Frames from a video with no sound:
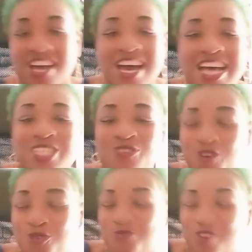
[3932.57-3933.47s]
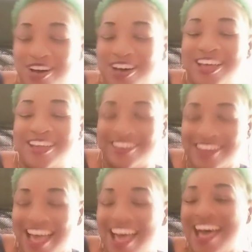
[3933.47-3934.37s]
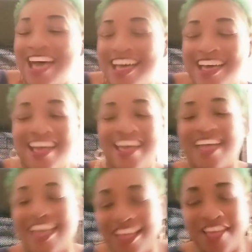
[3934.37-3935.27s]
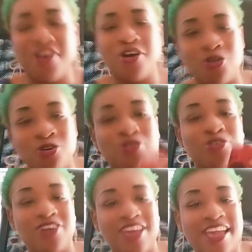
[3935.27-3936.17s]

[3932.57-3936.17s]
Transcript: just for one night. Oh